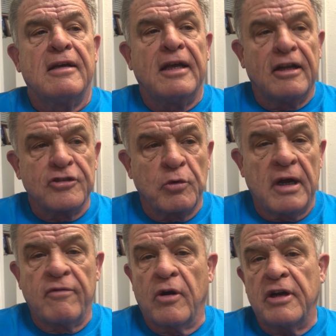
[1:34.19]
Elsewhere,
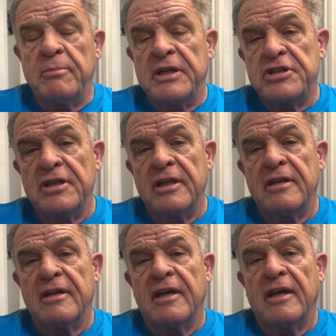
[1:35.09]
I've already mentioned
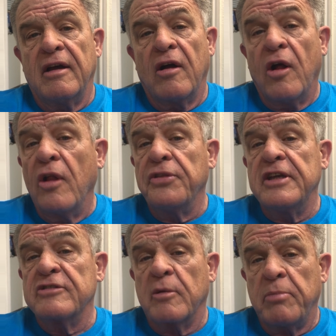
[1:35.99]
it. Uh, all
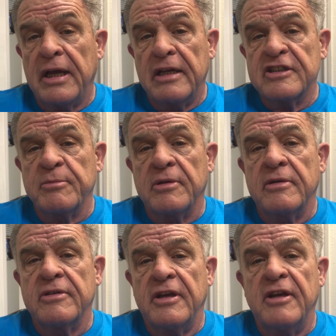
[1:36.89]
things are possible
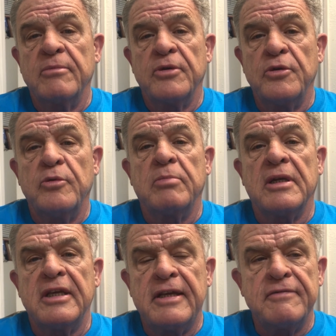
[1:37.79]
to him who
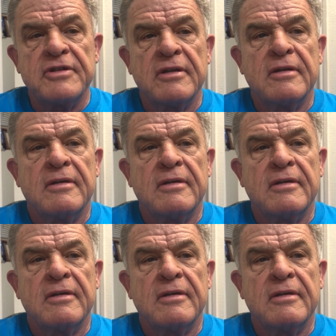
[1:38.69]
believes.